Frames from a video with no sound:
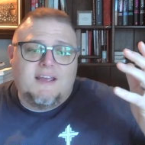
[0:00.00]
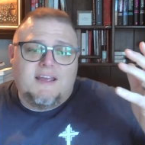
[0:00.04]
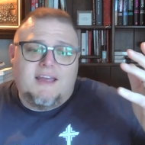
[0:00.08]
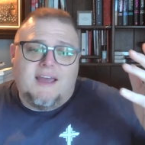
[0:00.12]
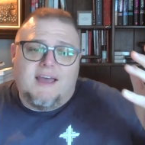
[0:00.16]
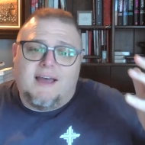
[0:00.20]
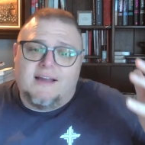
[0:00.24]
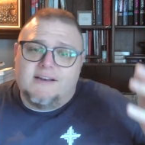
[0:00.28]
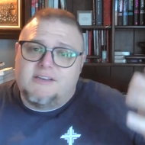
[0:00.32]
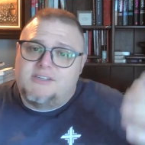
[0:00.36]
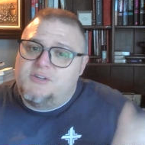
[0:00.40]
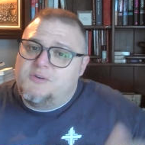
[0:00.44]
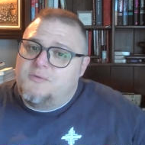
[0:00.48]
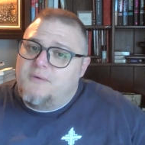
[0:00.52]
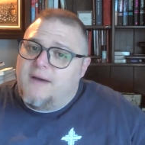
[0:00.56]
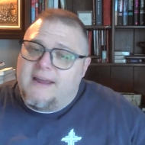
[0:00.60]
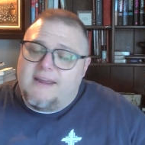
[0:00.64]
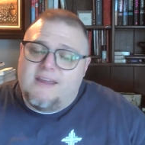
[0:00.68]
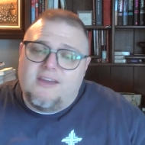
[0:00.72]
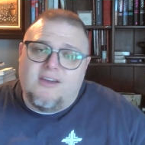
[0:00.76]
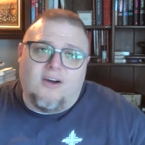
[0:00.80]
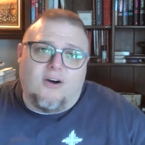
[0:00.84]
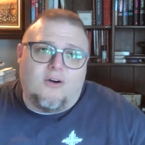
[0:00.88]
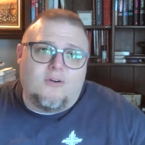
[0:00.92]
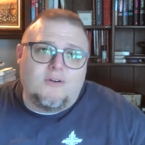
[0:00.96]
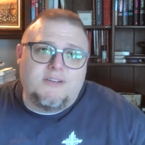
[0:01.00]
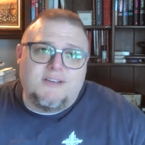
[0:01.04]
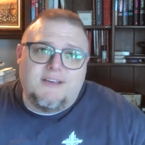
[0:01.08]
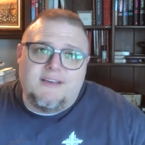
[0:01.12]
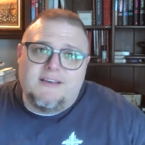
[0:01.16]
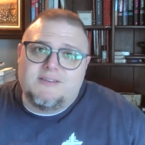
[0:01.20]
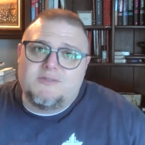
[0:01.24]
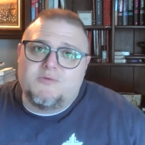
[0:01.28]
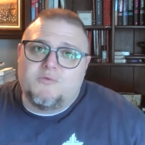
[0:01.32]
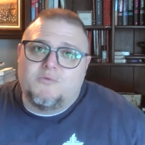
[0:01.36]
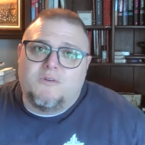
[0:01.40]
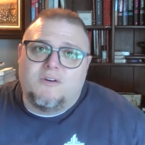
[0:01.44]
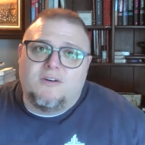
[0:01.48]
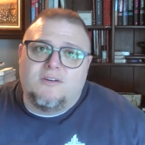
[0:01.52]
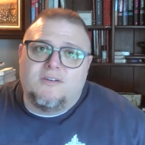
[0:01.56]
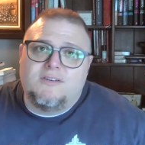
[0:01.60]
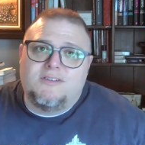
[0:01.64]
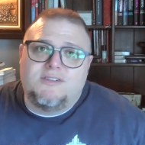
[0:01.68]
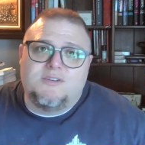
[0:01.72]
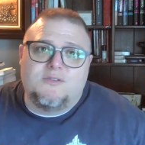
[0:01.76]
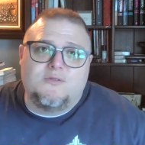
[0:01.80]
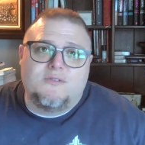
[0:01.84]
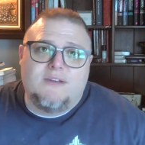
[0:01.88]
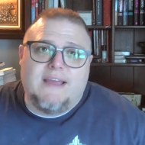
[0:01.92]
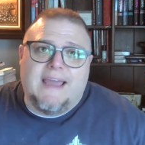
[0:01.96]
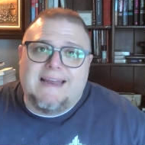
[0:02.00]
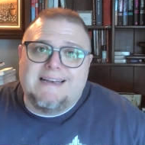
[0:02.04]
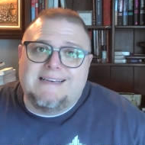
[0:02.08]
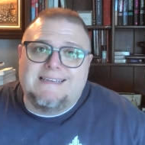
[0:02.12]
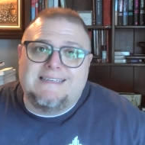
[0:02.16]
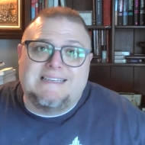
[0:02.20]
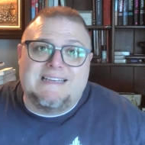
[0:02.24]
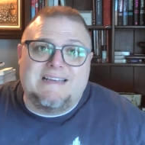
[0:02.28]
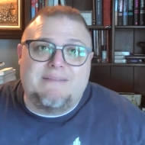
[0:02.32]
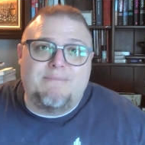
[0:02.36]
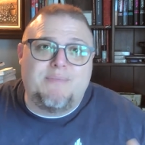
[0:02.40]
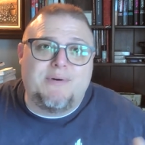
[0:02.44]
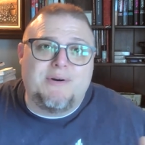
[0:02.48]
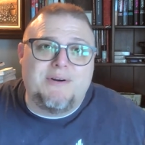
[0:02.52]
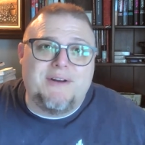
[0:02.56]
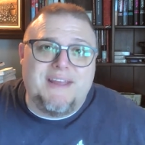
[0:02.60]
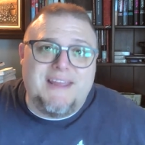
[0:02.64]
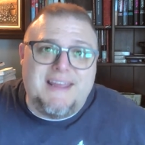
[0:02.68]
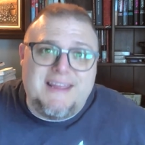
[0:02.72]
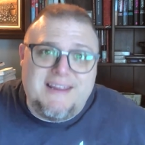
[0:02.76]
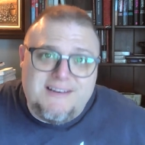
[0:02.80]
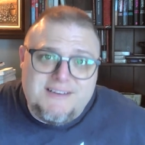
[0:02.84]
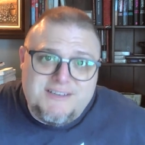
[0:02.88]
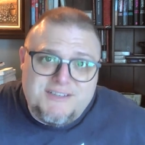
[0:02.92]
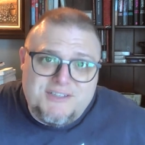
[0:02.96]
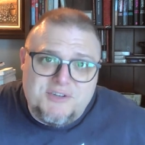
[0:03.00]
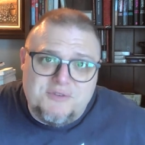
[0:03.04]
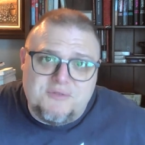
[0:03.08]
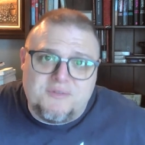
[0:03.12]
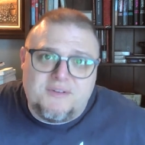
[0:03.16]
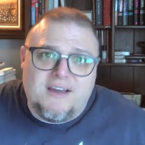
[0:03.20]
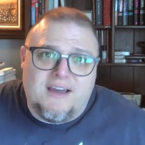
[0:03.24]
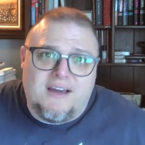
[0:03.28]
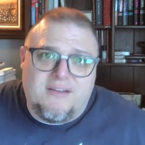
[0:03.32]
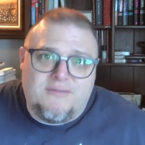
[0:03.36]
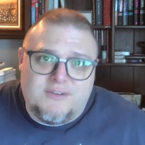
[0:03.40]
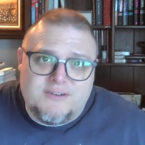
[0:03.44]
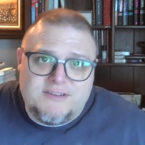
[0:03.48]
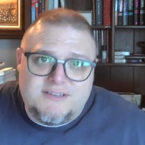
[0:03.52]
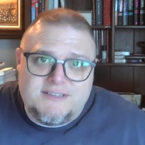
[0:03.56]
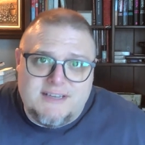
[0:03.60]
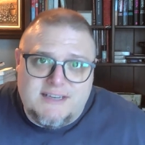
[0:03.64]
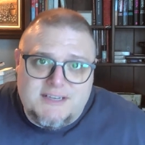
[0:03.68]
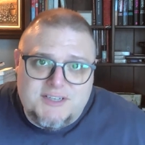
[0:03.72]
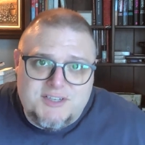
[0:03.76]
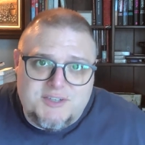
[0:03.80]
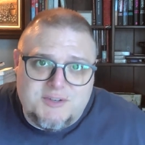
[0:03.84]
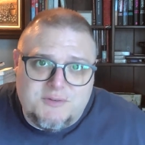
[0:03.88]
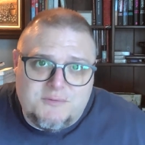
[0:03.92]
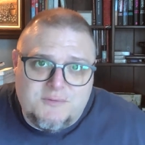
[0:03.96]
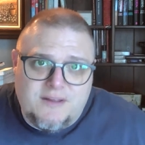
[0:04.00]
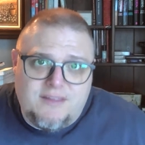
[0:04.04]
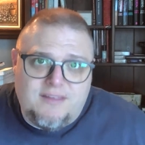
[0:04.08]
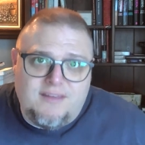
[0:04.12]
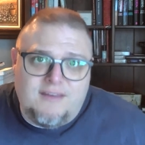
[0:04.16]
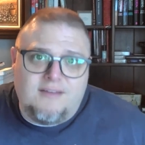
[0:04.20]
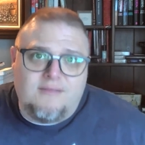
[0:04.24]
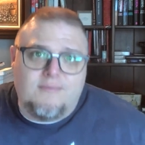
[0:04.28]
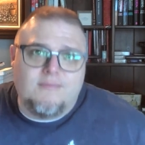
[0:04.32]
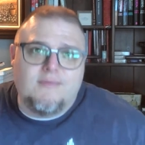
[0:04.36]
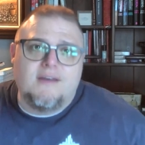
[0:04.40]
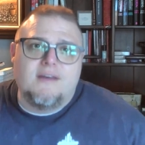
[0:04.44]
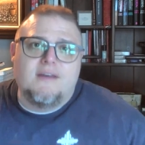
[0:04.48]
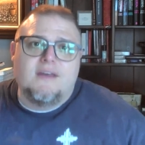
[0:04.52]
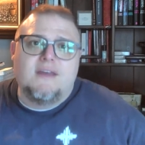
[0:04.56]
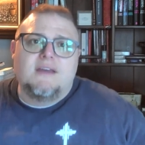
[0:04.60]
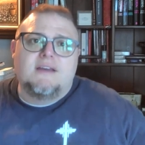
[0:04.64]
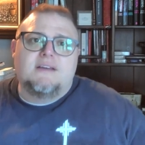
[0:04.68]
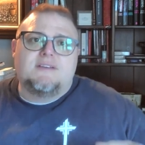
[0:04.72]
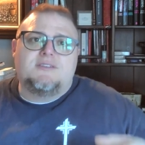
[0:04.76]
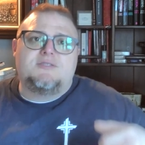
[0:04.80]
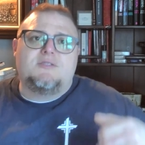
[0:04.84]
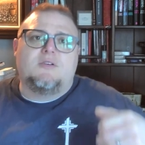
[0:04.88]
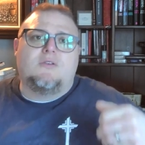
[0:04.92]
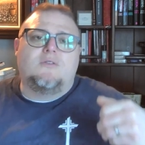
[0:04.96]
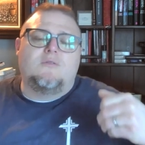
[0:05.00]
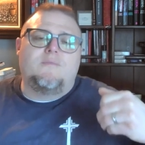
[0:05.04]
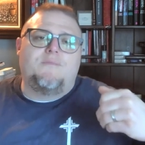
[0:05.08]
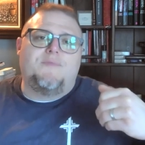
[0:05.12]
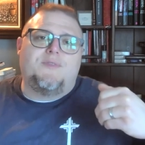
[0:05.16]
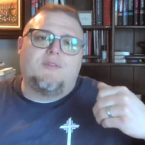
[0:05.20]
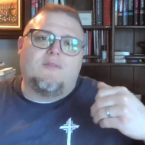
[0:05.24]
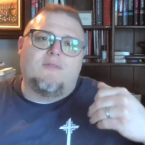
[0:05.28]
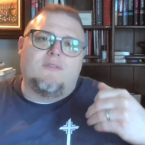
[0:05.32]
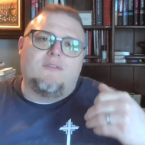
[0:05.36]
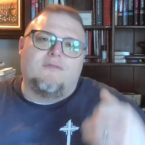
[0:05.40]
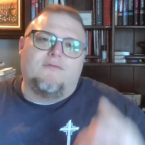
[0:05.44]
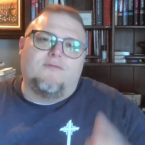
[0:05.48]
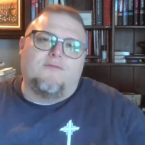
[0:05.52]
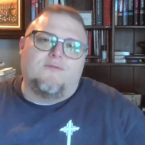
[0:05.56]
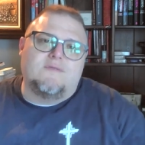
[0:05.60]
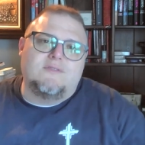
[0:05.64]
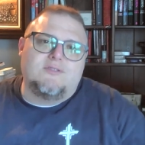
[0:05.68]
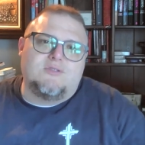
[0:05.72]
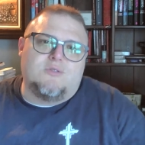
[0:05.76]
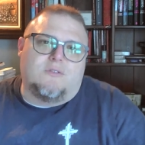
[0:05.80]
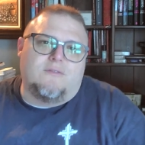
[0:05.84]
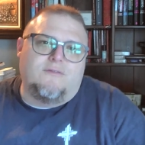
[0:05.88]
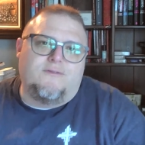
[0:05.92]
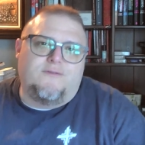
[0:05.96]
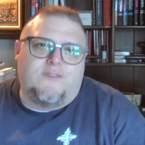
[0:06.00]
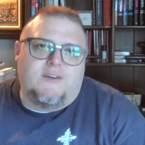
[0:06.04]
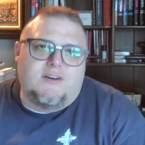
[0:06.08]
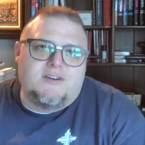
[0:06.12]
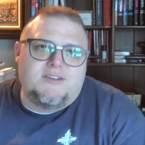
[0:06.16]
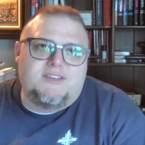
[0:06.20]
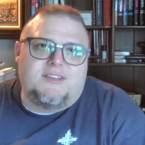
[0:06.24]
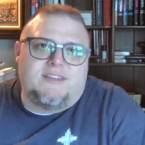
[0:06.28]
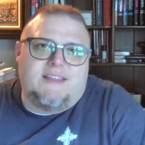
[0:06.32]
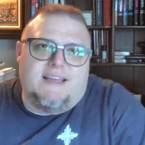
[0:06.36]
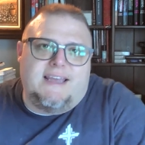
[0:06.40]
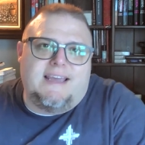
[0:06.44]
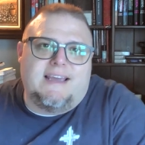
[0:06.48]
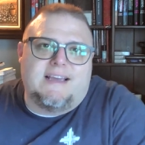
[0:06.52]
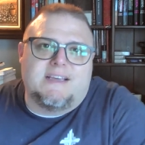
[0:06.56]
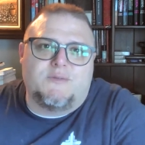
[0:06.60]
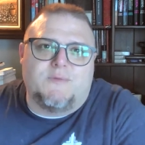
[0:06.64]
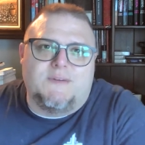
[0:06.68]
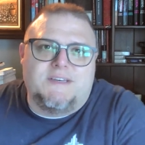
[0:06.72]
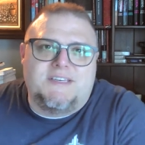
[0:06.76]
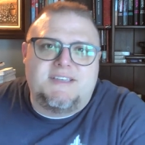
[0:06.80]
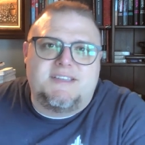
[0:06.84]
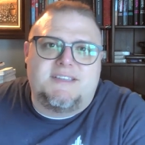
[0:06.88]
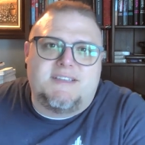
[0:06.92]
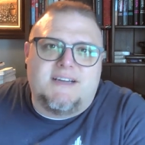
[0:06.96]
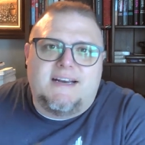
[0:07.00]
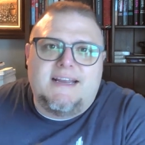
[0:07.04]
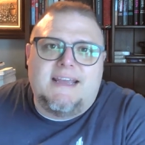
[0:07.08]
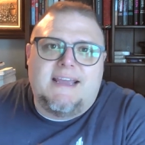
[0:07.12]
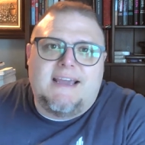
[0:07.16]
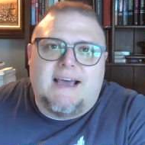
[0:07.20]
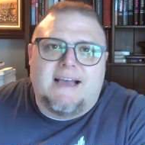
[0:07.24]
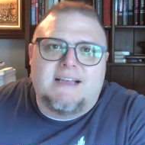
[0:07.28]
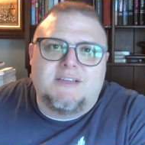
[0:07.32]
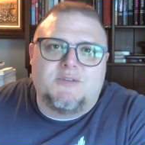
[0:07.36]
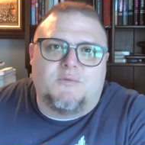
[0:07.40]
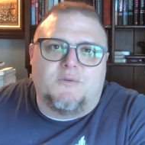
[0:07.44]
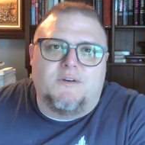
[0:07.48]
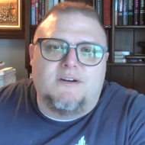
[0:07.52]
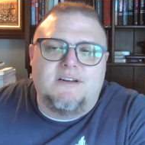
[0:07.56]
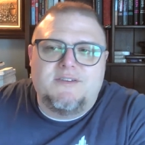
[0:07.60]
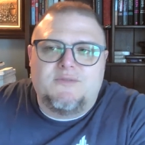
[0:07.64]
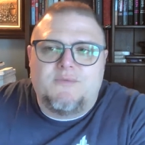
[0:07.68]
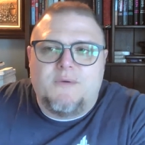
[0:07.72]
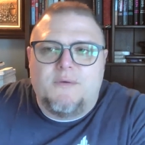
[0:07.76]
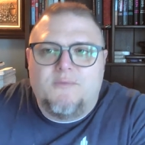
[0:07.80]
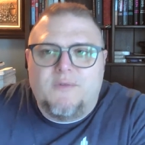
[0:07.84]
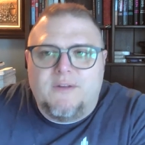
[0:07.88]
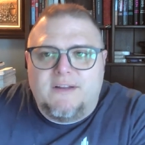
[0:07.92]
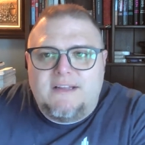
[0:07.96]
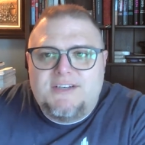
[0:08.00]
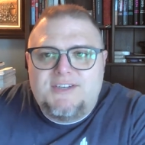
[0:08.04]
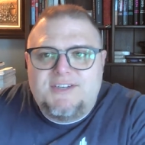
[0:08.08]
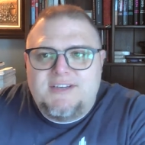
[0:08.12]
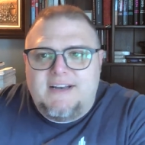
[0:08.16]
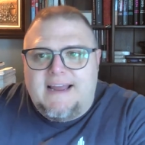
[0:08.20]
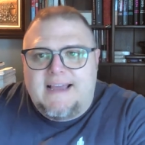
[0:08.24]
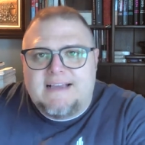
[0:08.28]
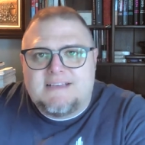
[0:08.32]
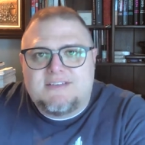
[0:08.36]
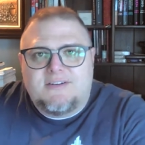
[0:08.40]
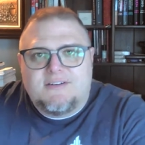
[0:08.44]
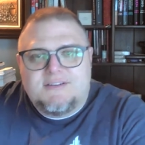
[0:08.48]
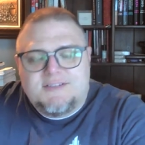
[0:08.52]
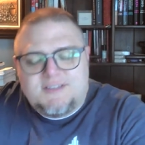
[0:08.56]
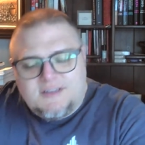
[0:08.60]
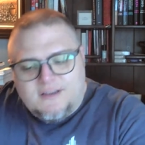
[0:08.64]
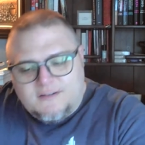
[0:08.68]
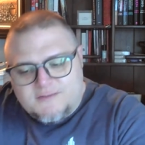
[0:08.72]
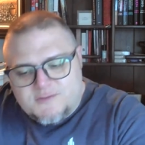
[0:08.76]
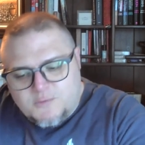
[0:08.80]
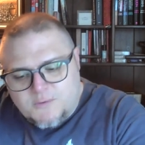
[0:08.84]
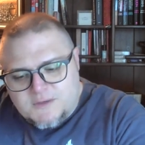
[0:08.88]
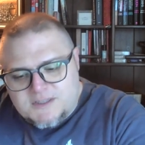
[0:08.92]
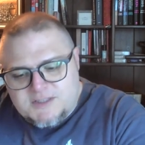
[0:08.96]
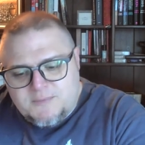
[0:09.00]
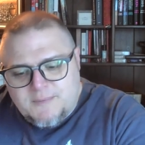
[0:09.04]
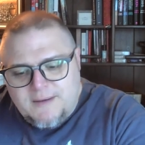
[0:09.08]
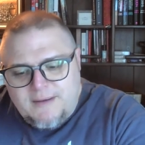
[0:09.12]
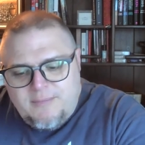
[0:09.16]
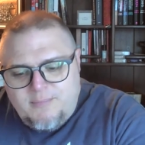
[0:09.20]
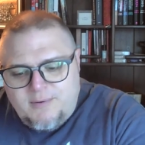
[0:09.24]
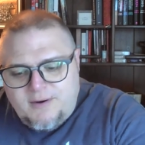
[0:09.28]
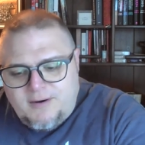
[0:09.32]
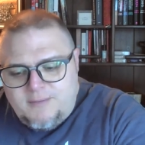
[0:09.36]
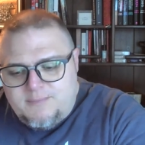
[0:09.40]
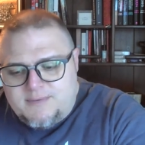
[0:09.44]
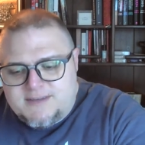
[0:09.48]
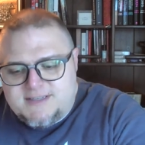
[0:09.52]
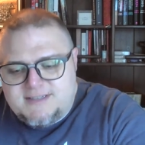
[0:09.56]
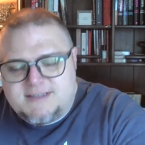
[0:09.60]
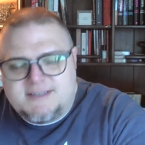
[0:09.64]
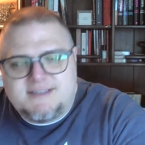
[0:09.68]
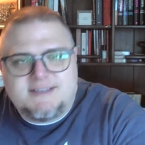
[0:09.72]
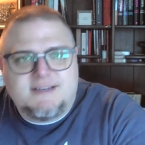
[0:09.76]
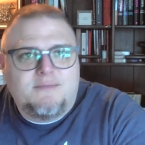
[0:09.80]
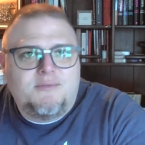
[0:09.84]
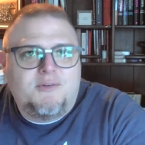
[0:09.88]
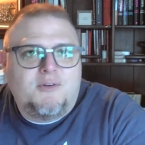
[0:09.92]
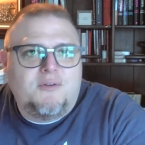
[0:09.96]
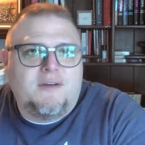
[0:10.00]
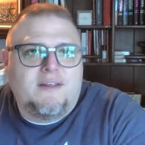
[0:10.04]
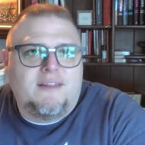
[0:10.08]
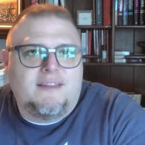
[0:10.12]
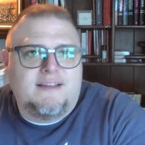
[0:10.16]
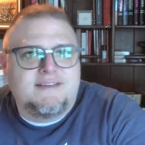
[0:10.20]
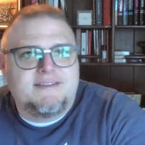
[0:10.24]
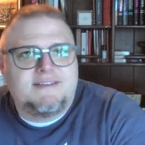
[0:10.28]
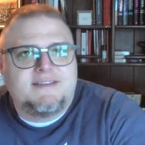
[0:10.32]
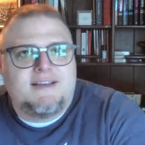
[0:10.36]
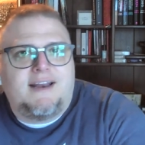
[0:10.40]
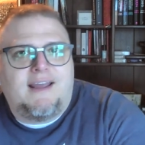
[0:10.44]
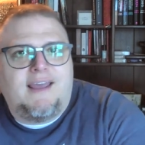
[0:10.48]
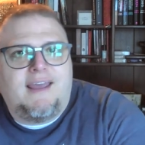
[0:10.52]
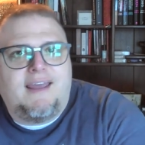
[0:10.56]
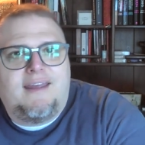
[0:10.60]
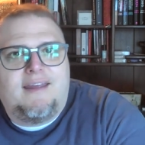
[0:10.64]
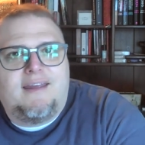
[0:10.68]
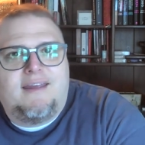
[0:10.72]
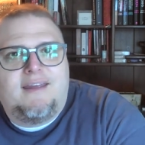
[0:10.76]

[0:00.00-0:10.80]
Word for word: Uh, do I go to His Word to get deeper into conversation with Him? So, so the sort of first thing as we study God's Word is we really should ask ourselves, what's my purpose as I'm doing this today?